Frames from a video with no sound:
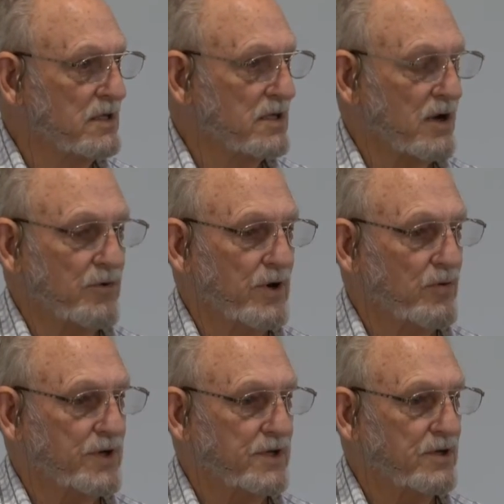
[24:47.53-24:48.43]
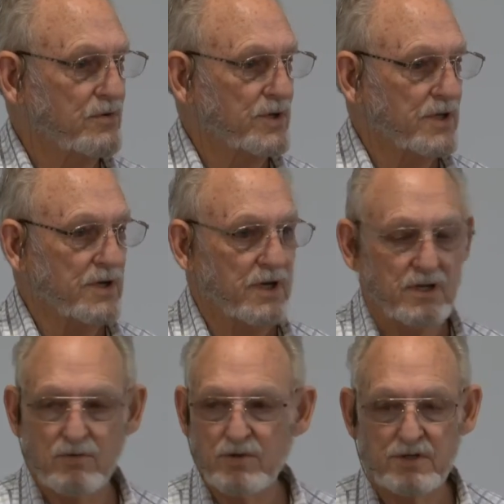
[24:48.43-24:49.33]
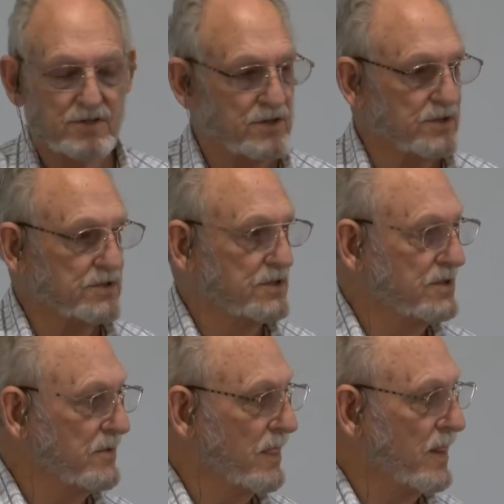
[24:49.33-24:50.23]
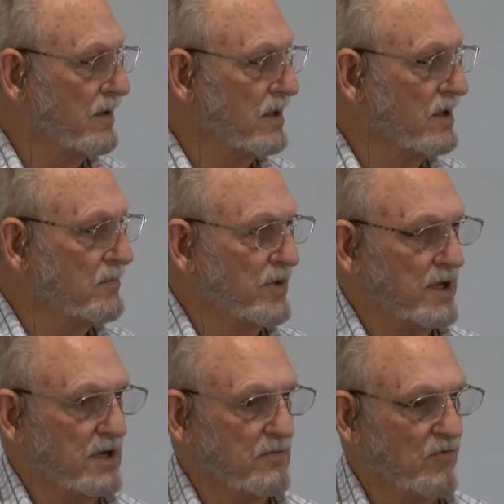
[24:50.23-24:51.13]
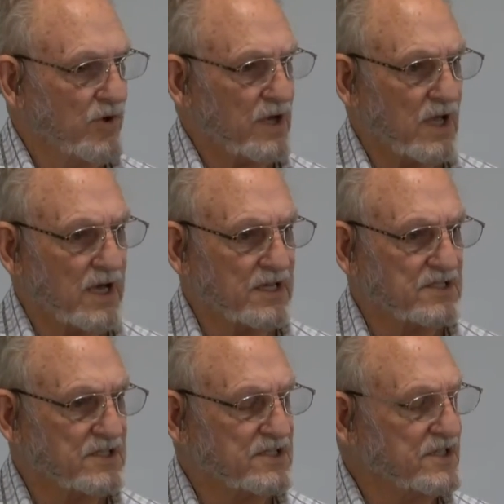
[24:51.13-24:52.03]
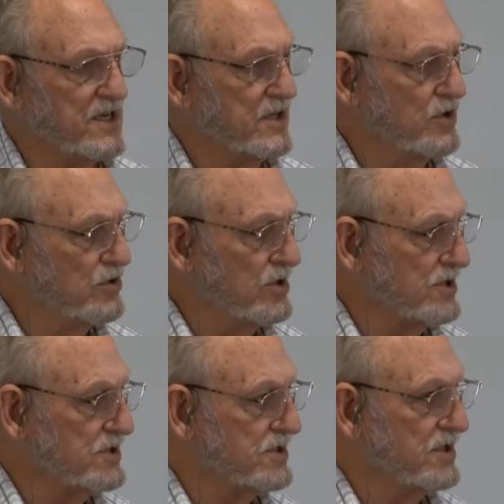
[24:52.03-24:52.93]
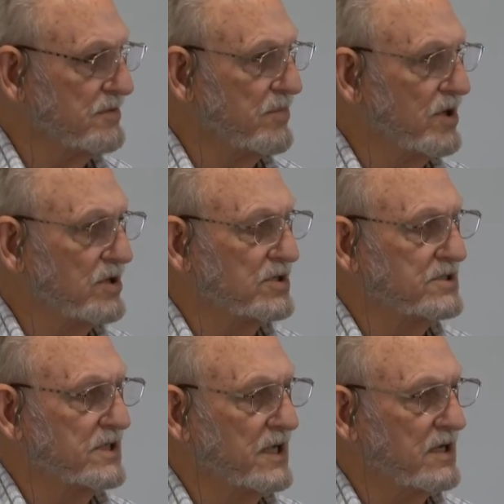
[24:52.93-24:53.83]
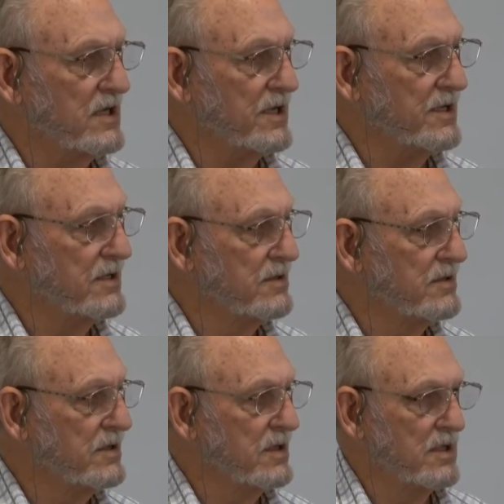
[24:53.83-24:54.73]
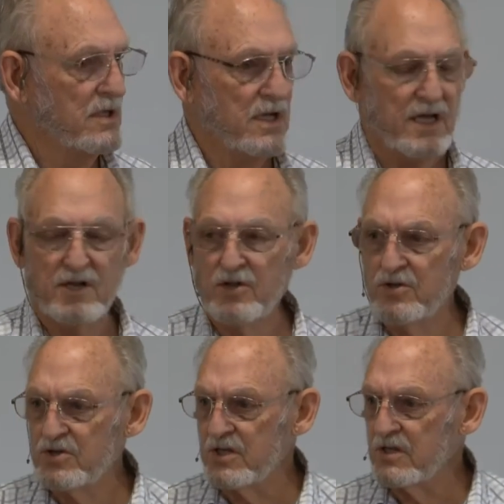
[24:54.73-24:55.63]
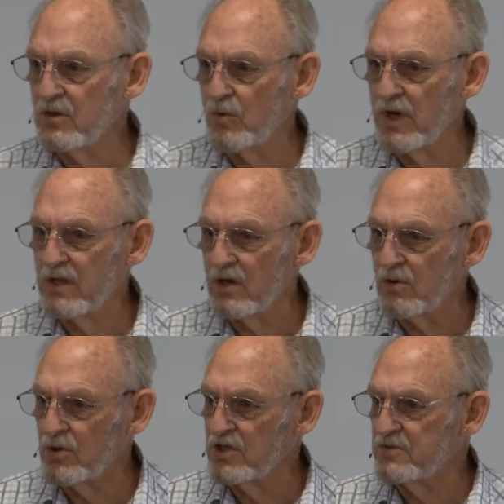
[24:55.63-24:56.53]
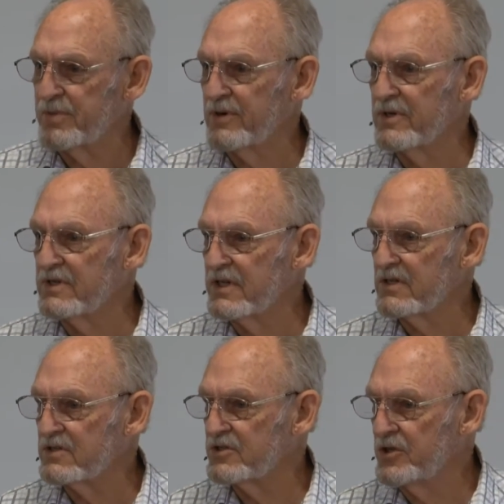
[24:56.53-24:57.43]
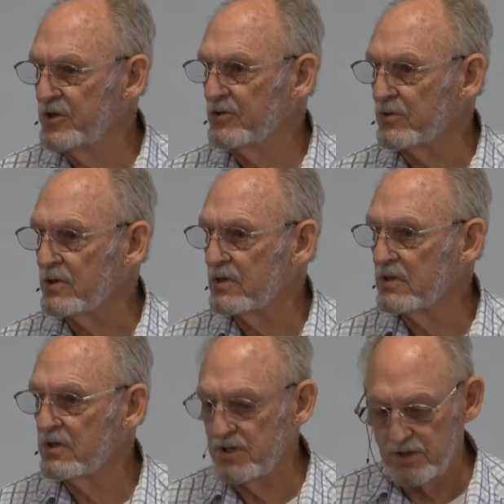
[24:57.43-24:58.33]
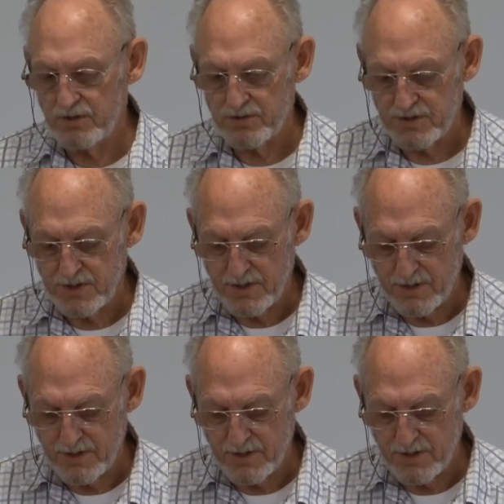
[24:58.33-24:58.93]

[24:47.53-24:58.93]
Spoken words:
I wouldn't know what to do with it. Neither would the church. But realize it's not yours. It belongs to God. and use it the way the Holy Spirit tells you to use it.